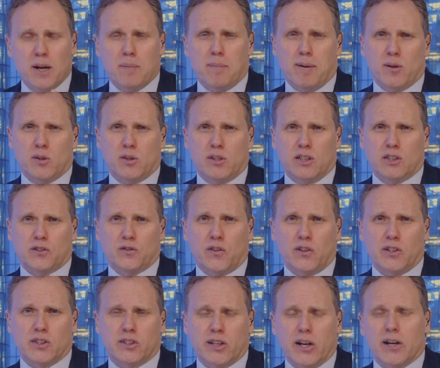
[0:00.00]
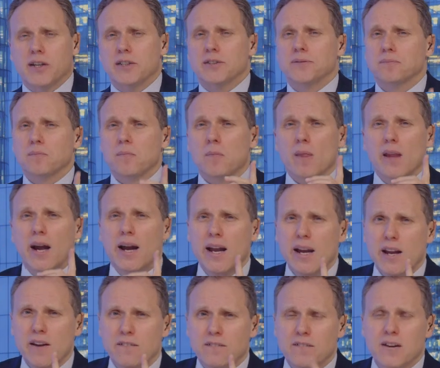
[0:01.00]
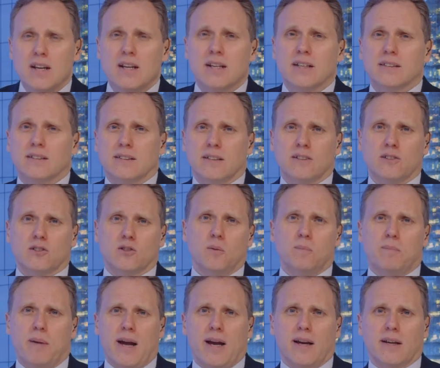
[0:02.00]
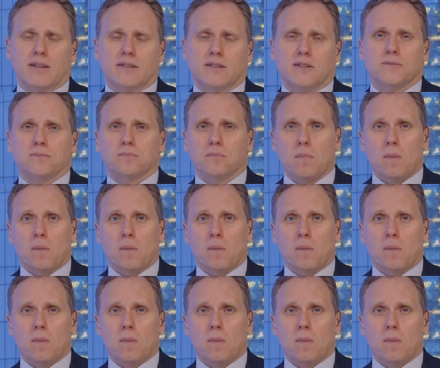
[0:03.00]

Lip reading: about this for a second. If central banks